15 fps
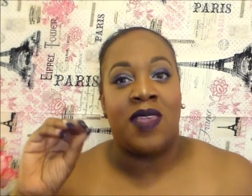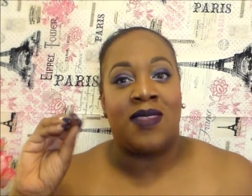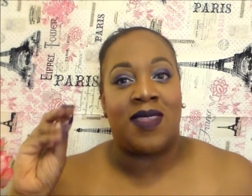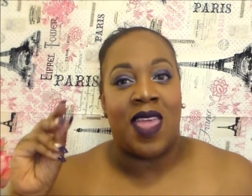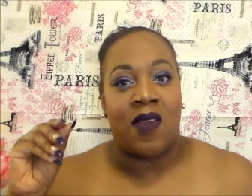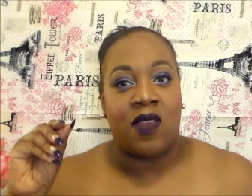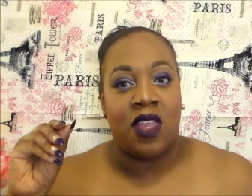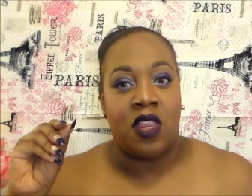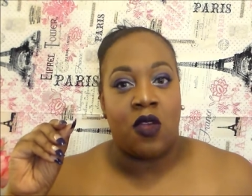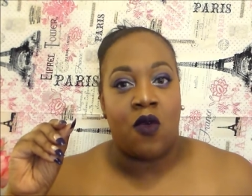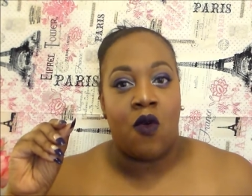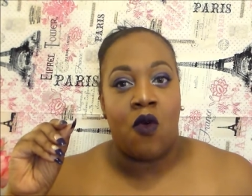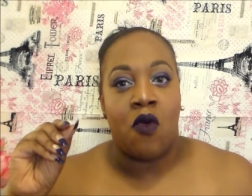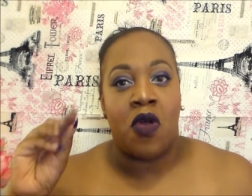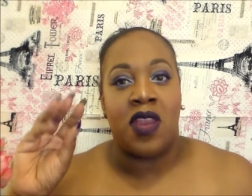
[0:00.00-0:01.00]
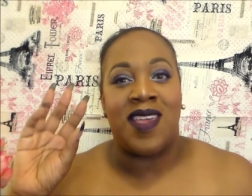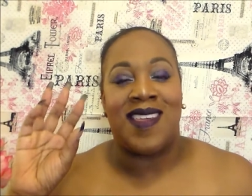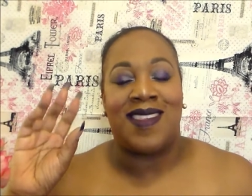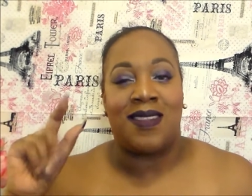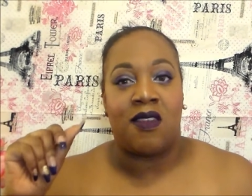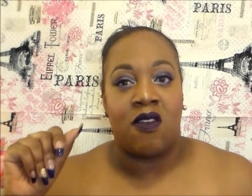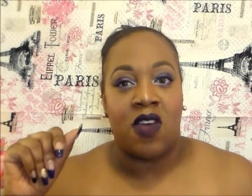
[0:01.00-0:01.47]
save a little coin
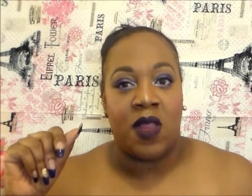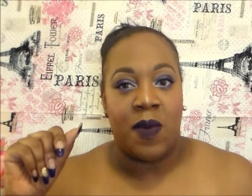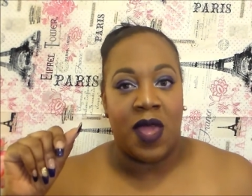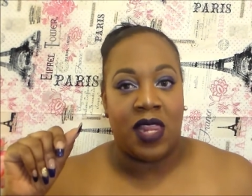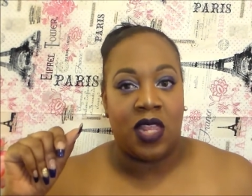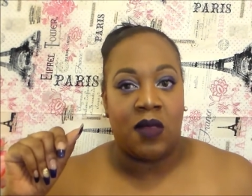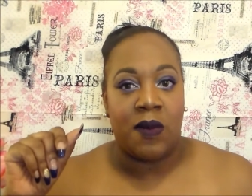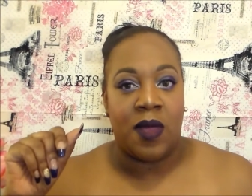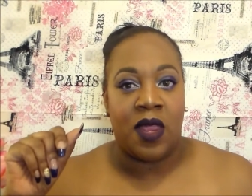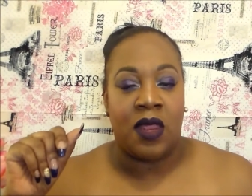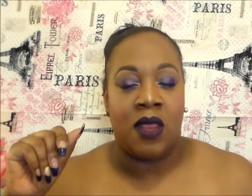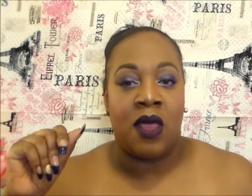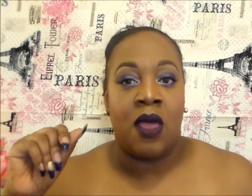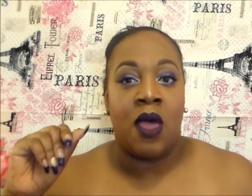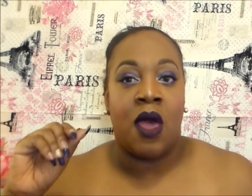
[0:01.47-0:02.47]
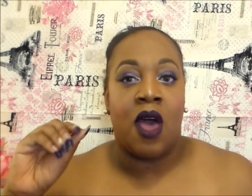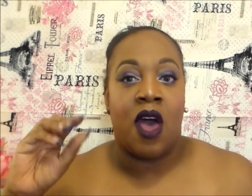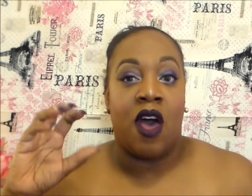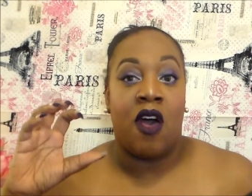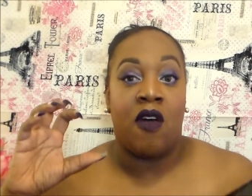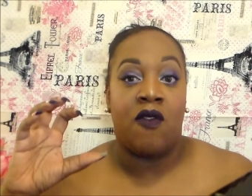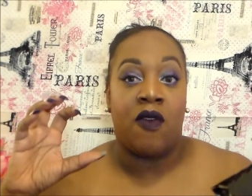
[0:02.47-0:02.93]
it's still going to be a little bit
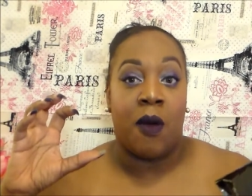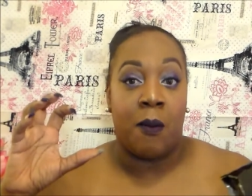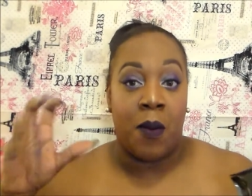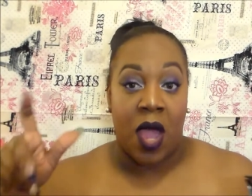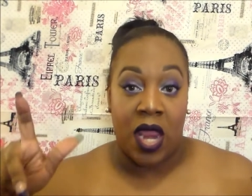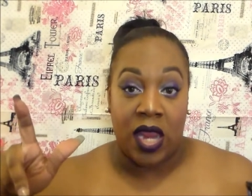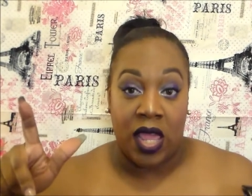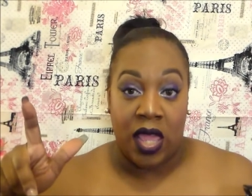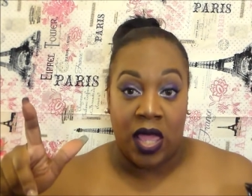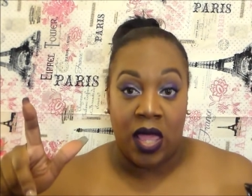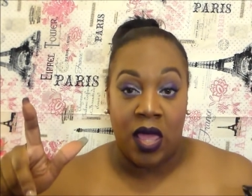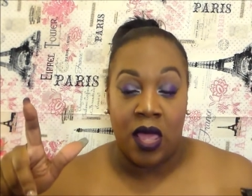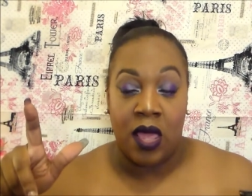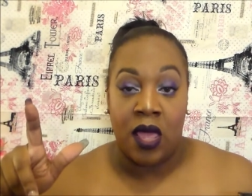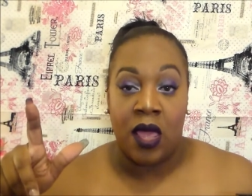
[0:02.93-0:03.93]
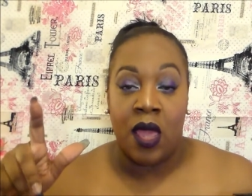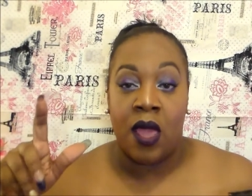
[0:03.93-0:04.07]
of money